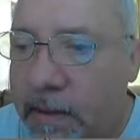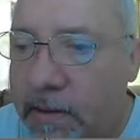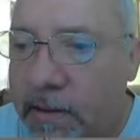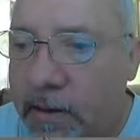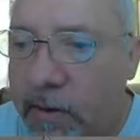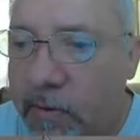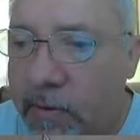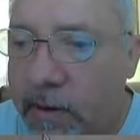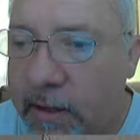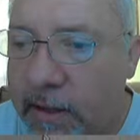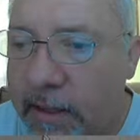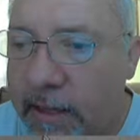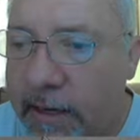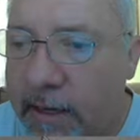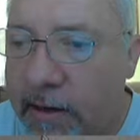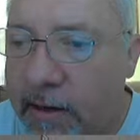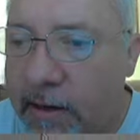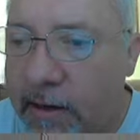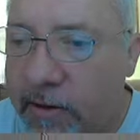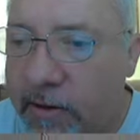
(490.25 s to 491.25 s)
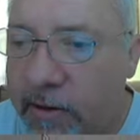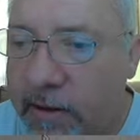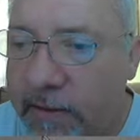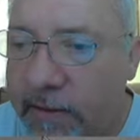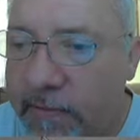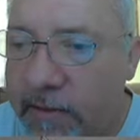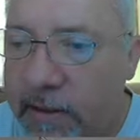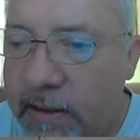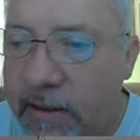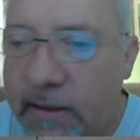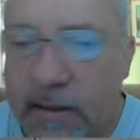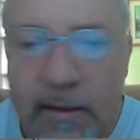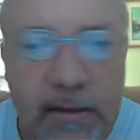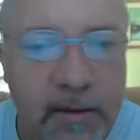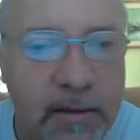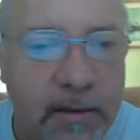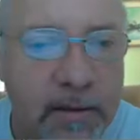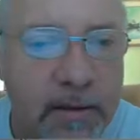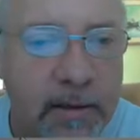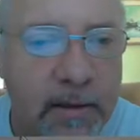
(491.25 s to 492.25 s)
It's already there. You don't have to
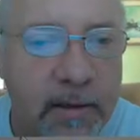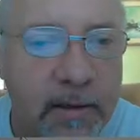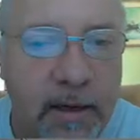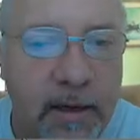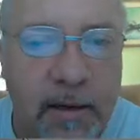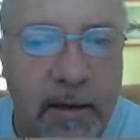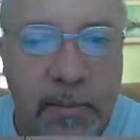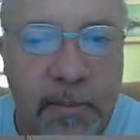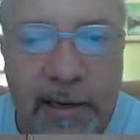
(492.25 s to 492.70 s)
hunt